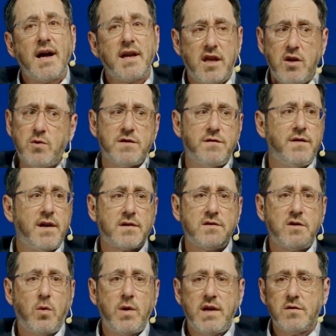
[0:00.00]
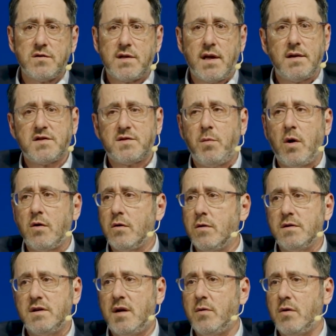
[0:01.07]
IQ is fixed. No one here is getting smarter
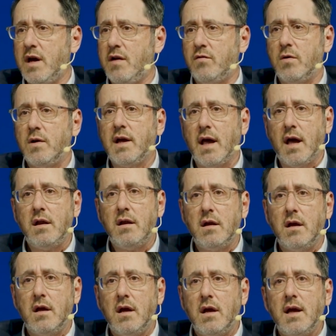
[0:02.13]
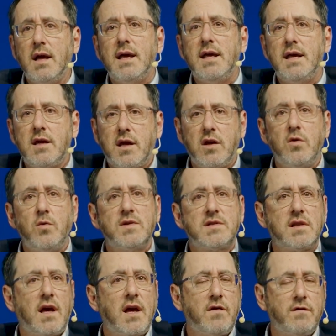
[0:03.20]
or dumber ever again. EQ
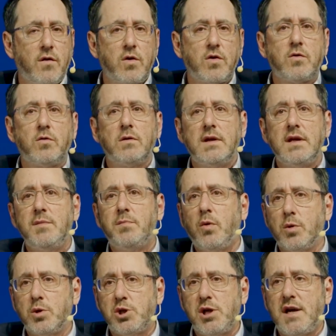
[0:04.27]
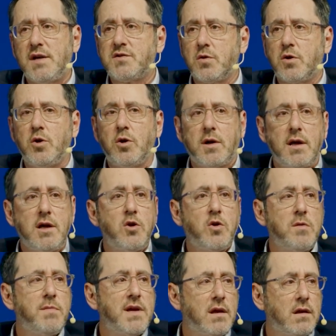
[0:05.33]
is like vertical leap or chess or cooking. You
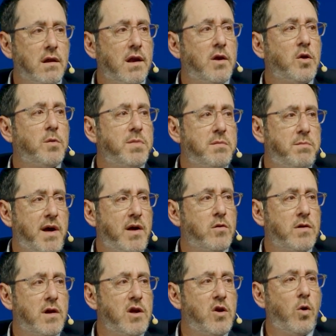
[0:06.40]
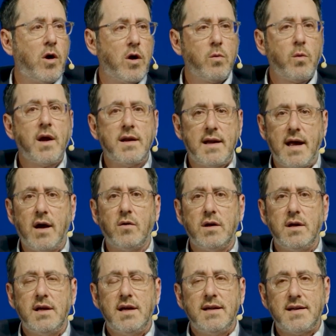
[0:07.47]
can be a little bit better than you are right now.
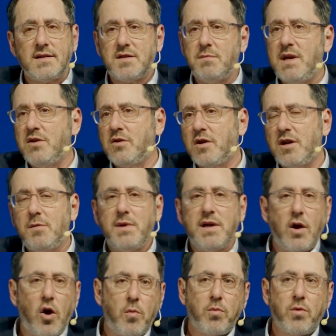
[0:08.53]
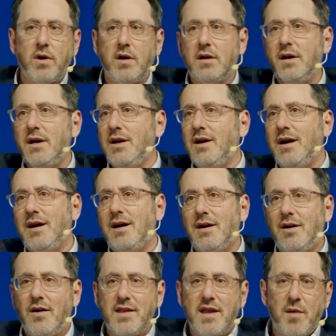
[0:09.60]
Doesn't mean you're going to be Oprah
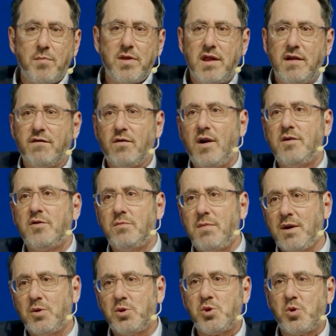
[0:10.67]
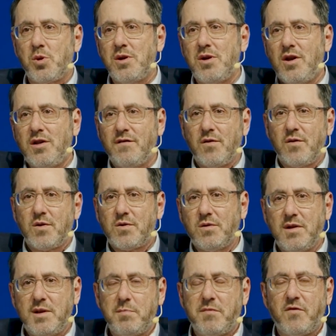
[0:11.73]
on the empathy front or Michael Jordan on the
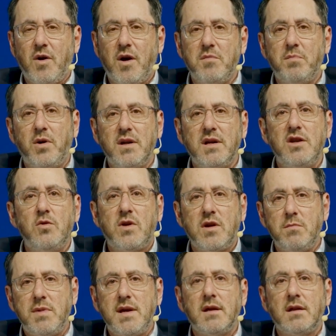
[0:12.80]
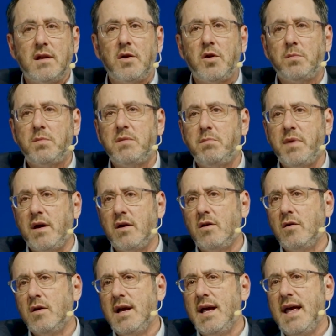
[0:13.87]
vertical leap front, but you can be a little bit
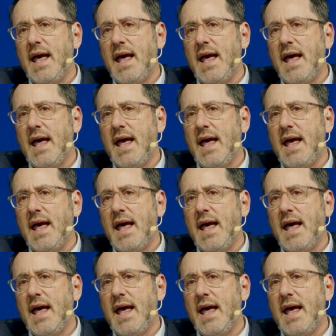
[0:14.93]
better.